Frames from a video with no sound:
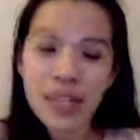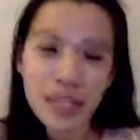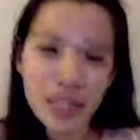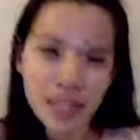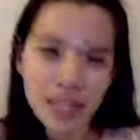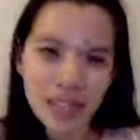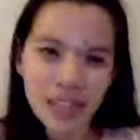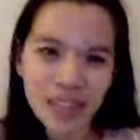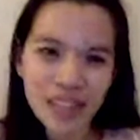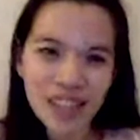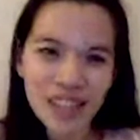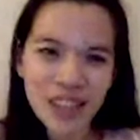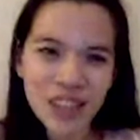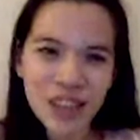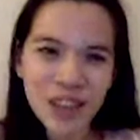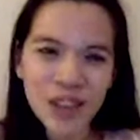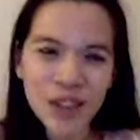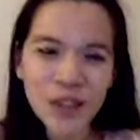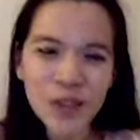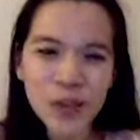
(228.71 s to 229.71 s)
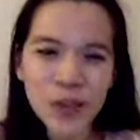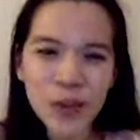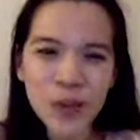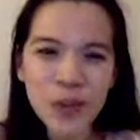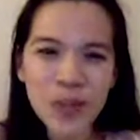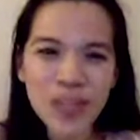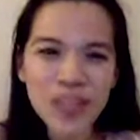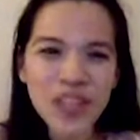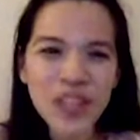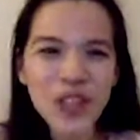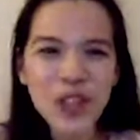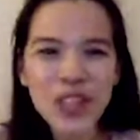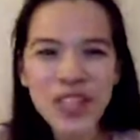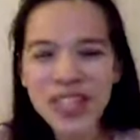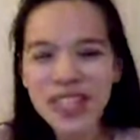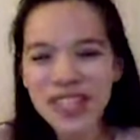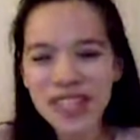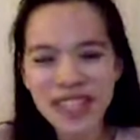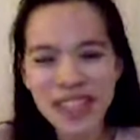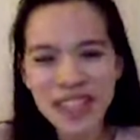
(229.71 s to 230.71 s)
risk, you know, from the
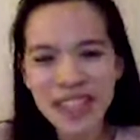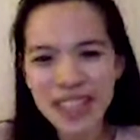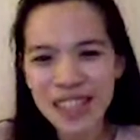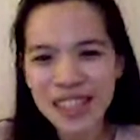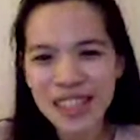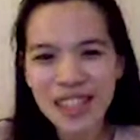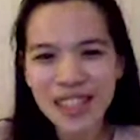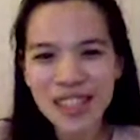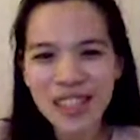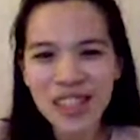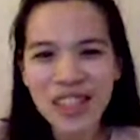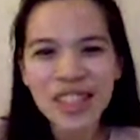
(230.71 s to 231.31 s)
sugars. And